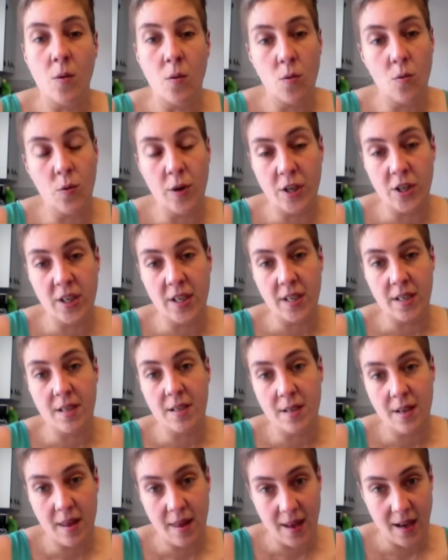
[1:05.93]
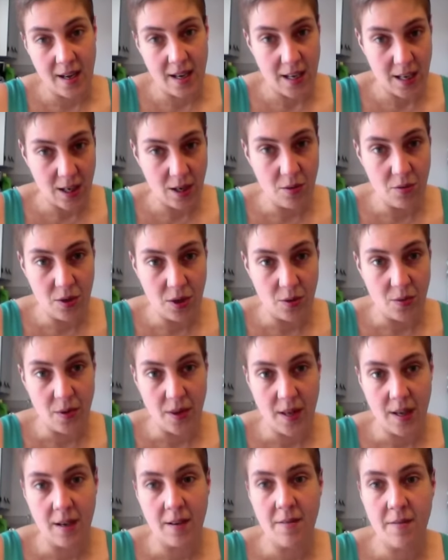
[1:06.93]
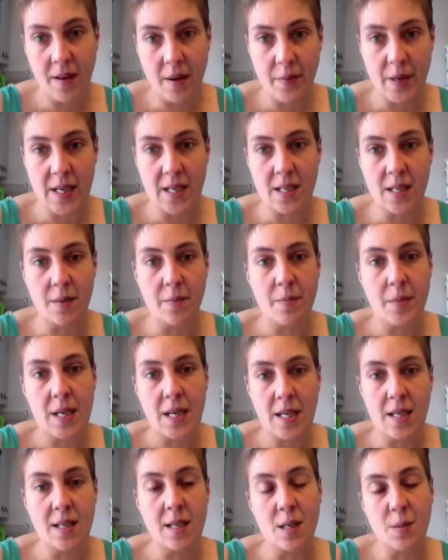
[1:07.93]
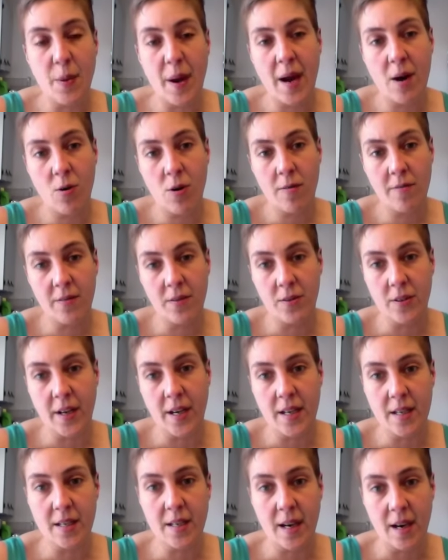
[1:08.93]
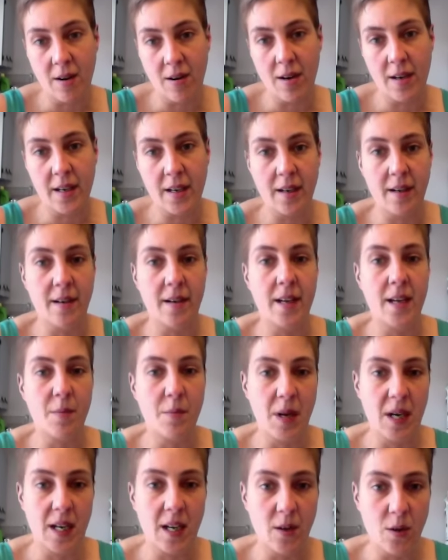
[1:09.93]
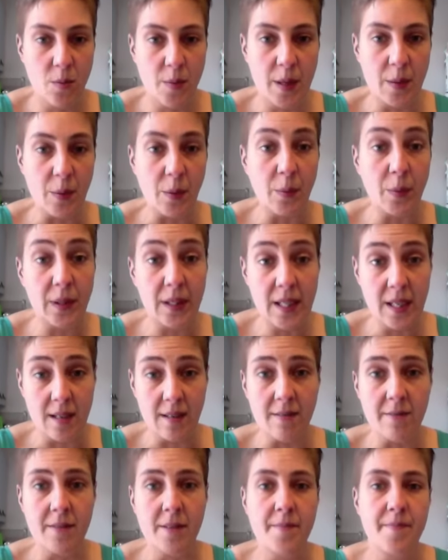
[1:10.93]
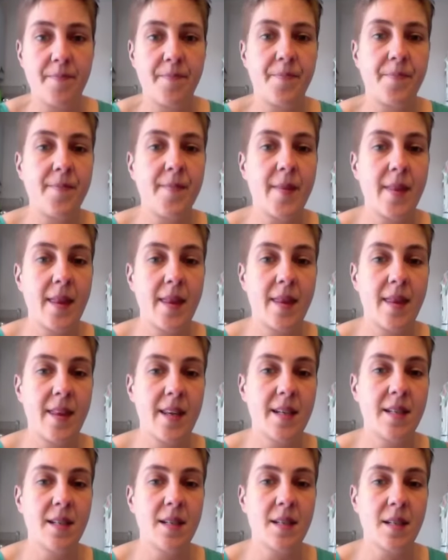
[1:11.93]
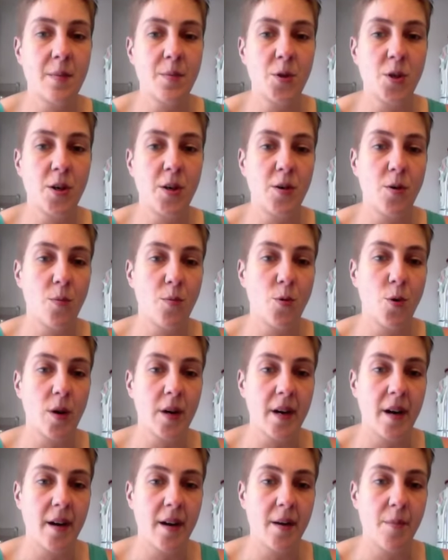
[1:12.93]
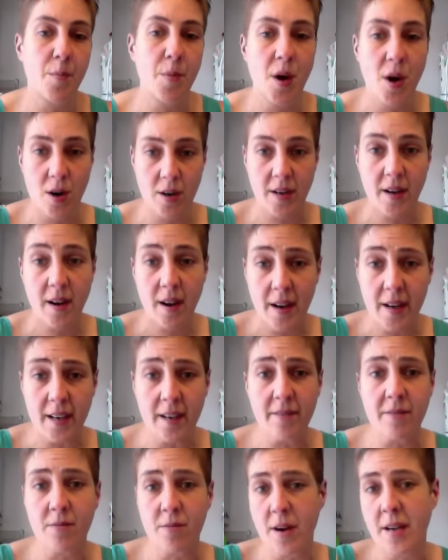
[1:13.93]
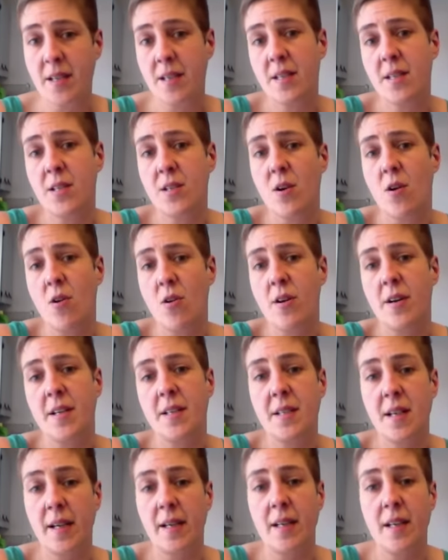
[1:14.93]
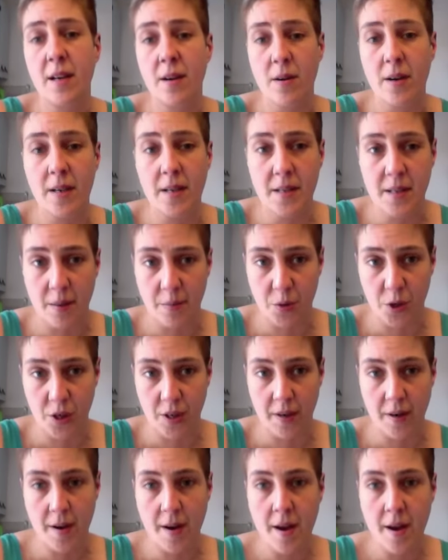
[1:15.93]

which is that you don't think feminism is as powerful as Eric and I and many other people believe. This assumption on your part kind of rests on a secondary assumption,